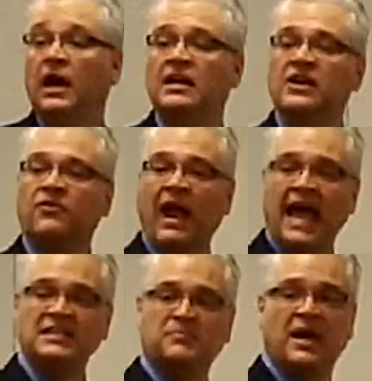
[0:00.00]
Another
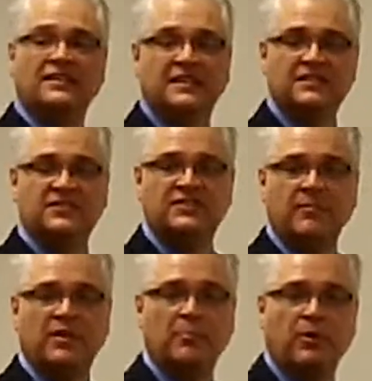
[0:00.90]
aspect, and this is
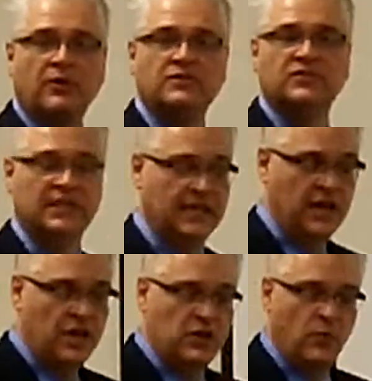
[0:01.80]
something personally
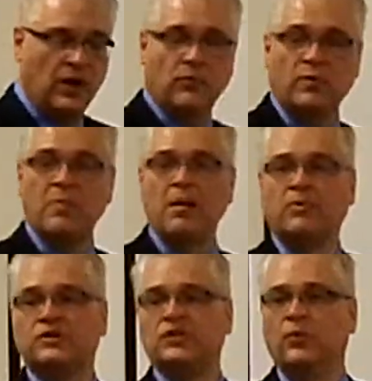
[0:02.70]
you want to
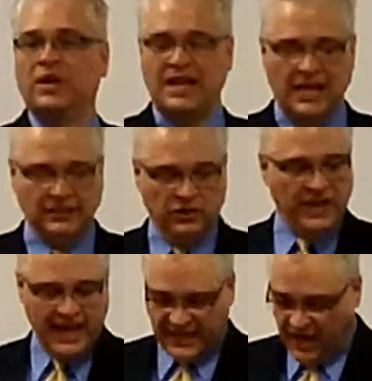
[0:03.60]
remember too, when you
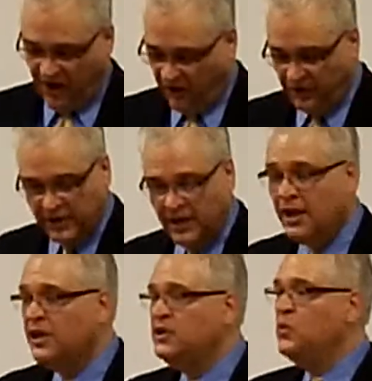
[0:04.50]
look at a card,
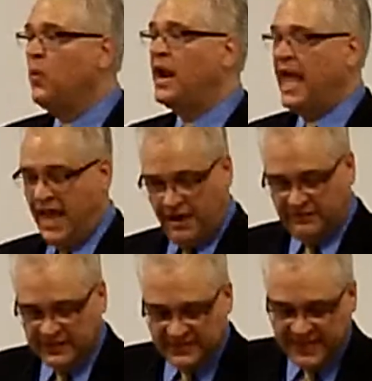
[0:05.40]
you want to
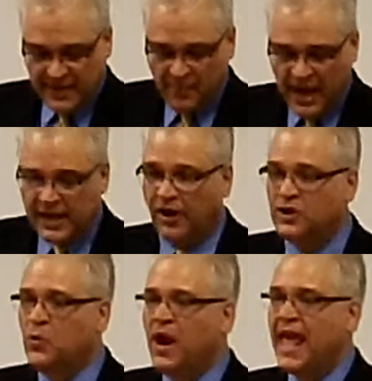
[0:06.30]
have, let's take my
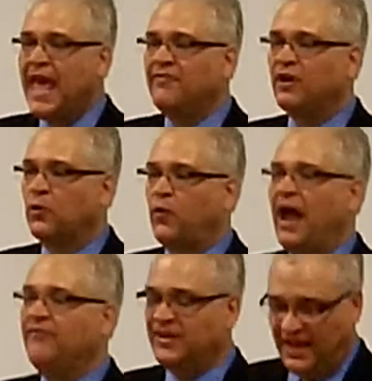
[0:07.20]
card, you want to have a
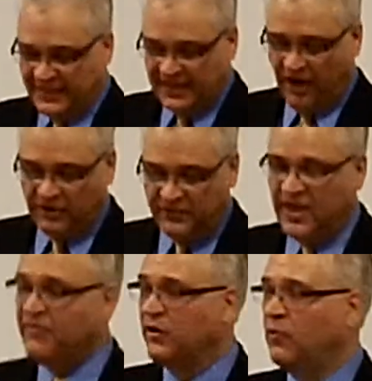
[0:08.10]
graphic on the card. If
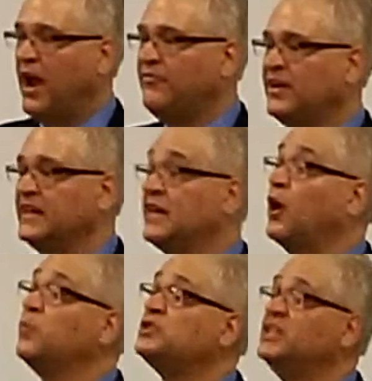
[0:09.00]
you have a graphic on the
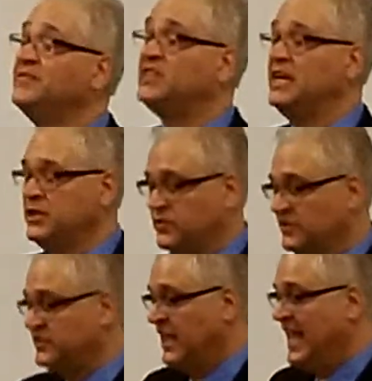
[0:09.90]
card which gives
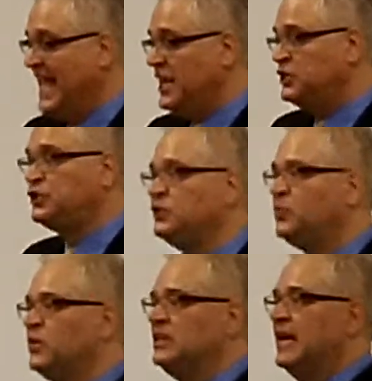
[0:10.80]
interest, it
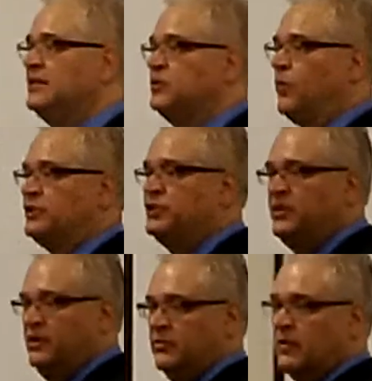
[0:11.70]
should relate to what you
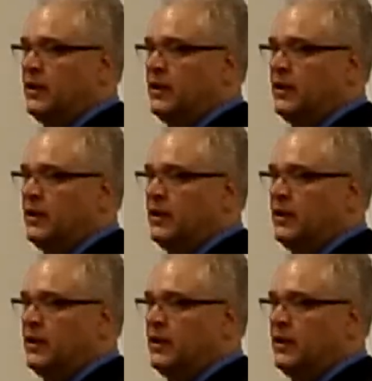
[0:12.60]
do.